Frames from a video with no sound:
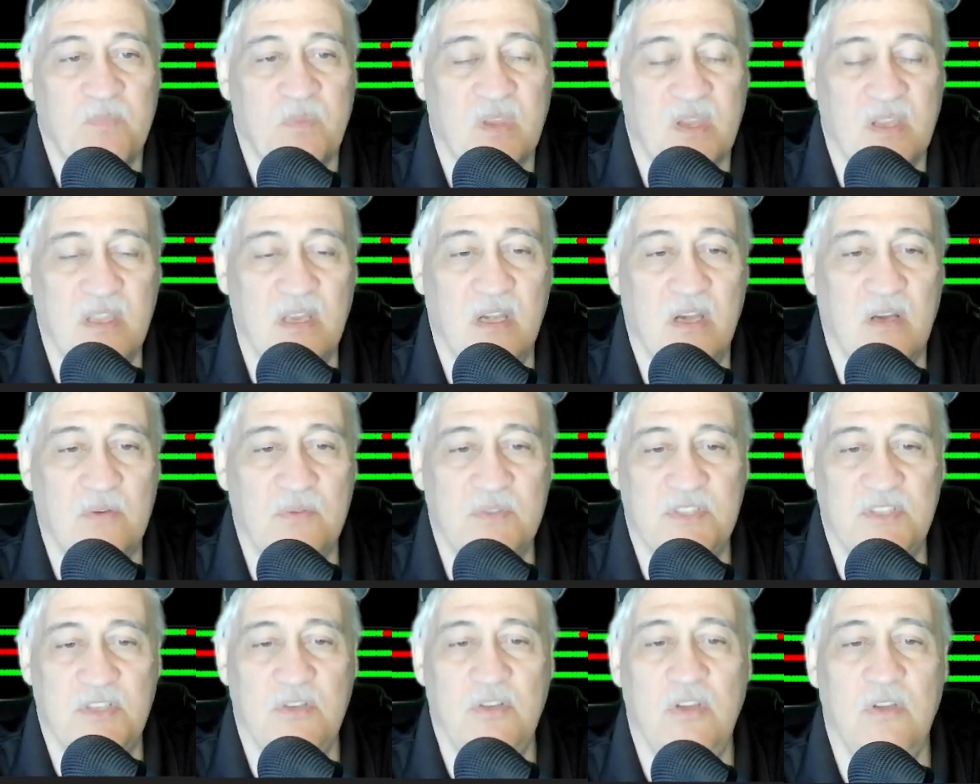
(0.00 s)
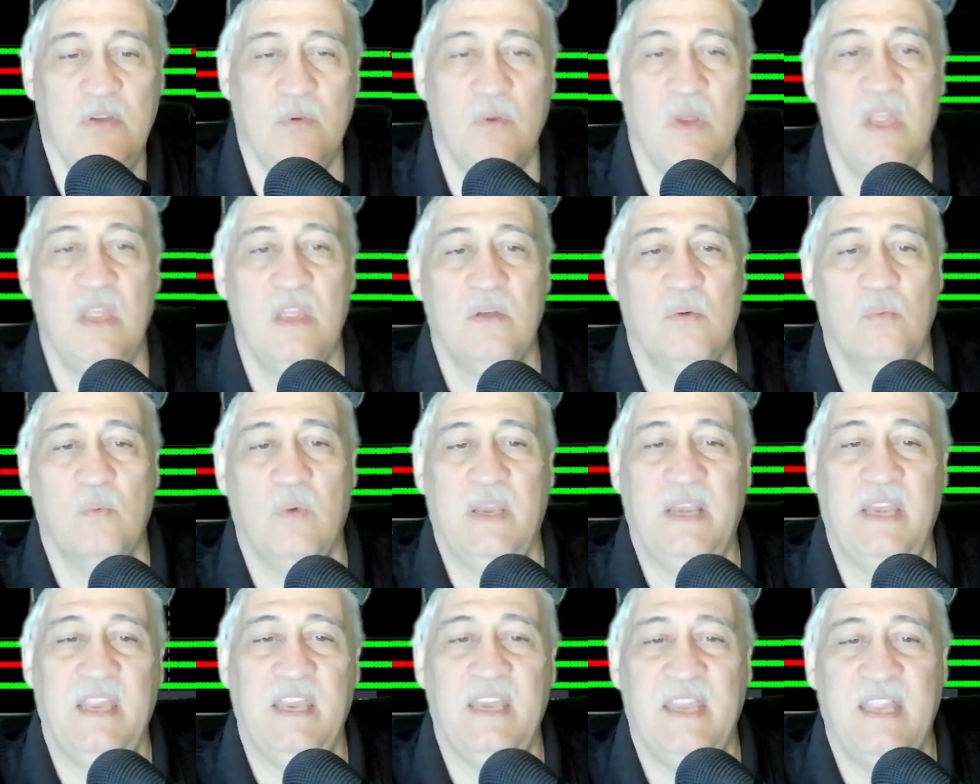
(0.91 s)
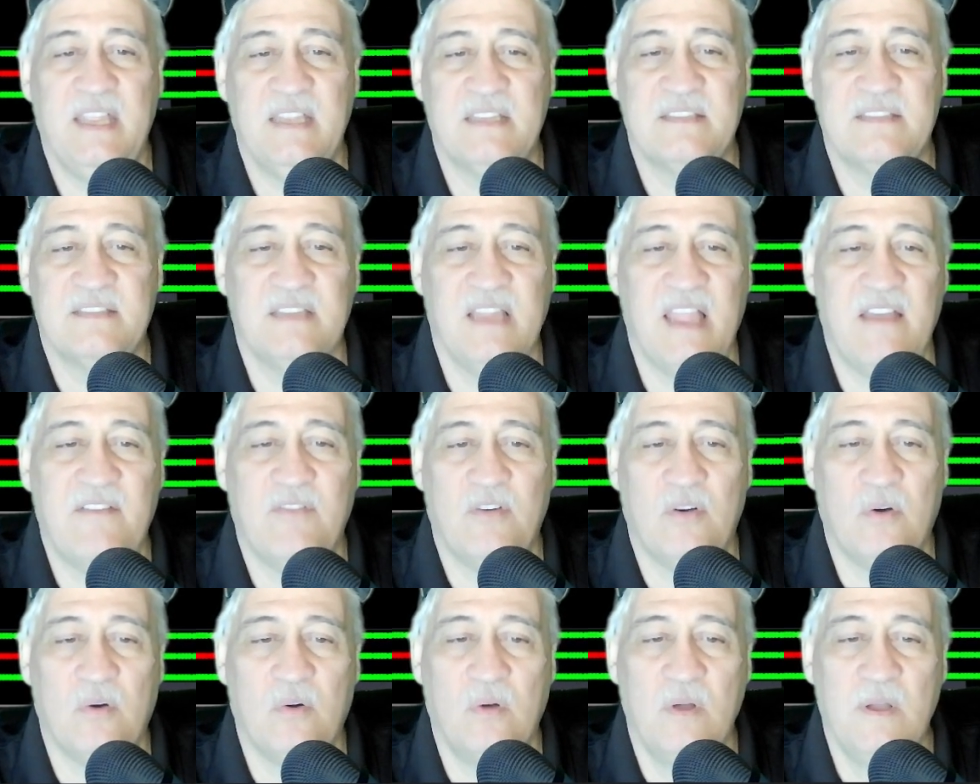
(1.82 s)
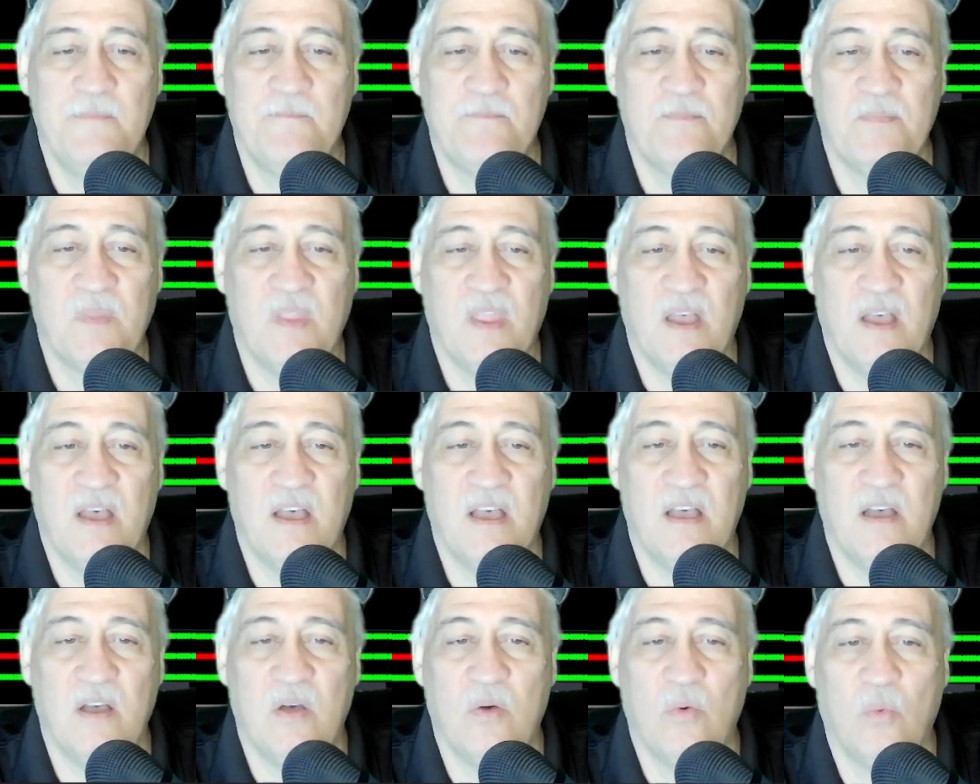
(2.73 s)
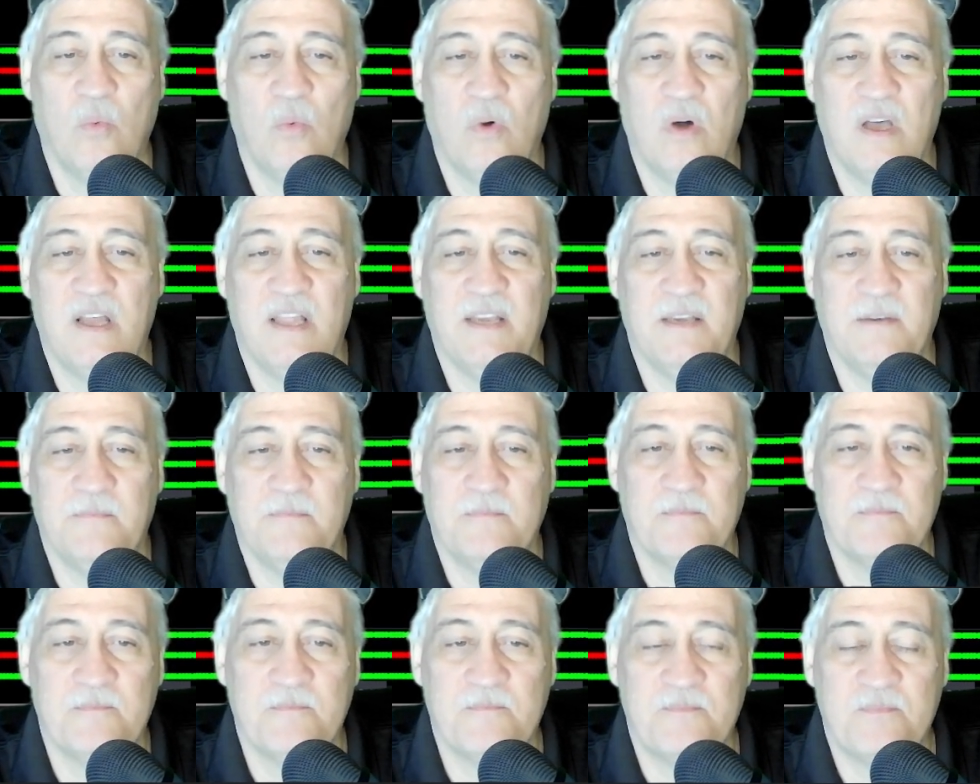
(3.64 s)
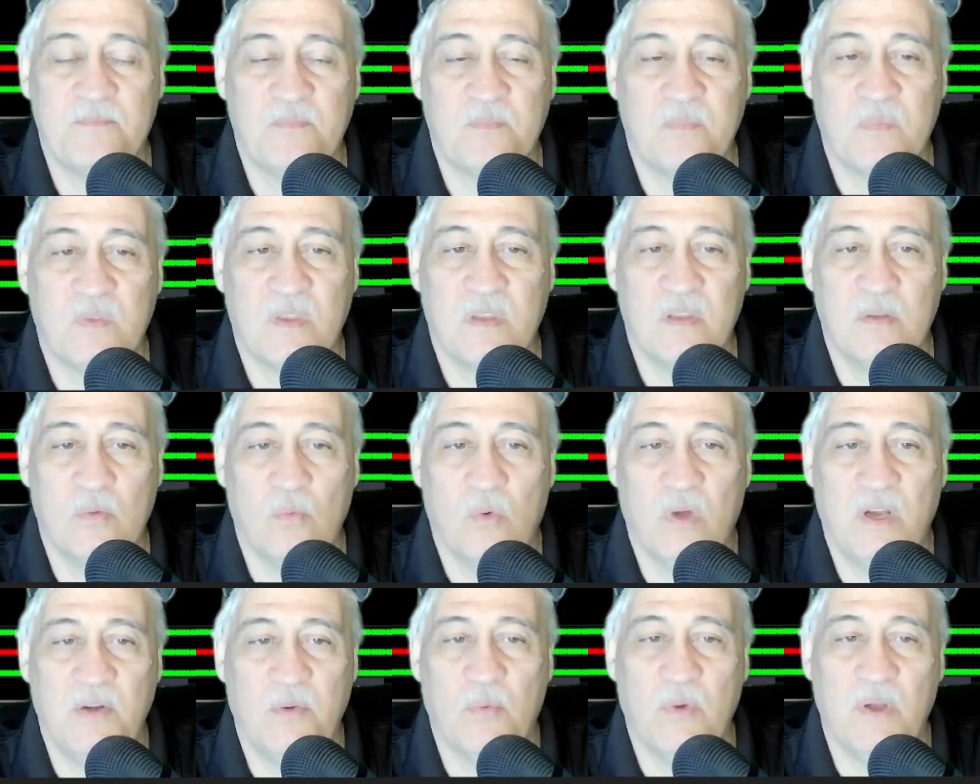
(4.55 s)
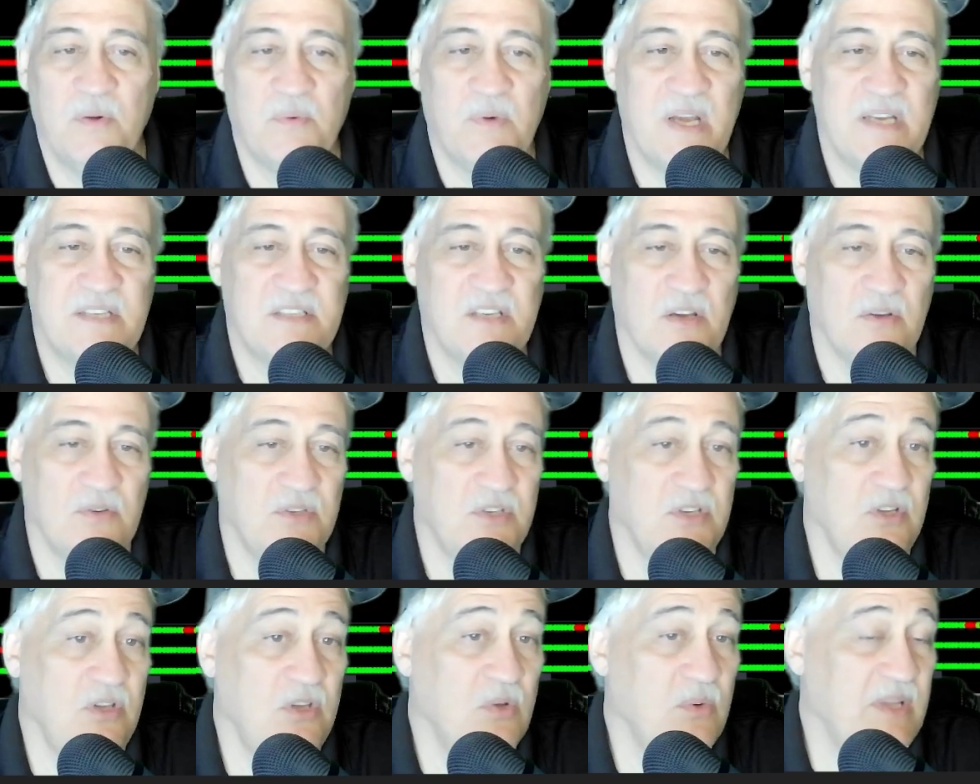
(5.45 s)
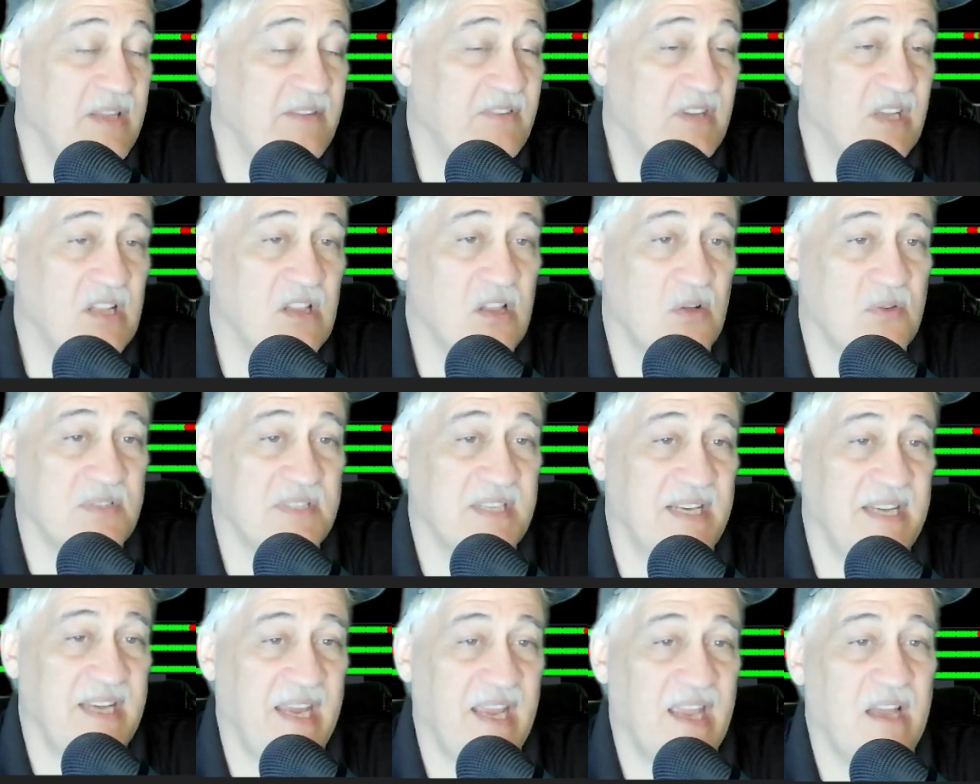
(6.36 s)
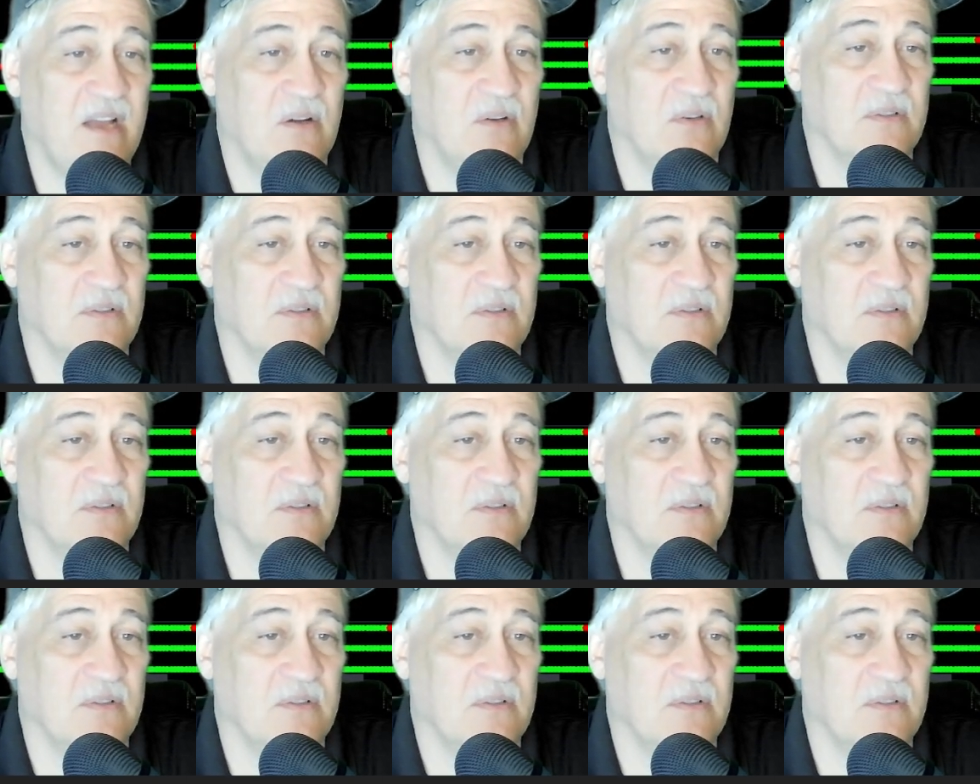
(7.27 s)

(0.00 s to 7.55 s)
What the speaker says: You know, when it hits level 1-to-1 ratio, do you even close any out?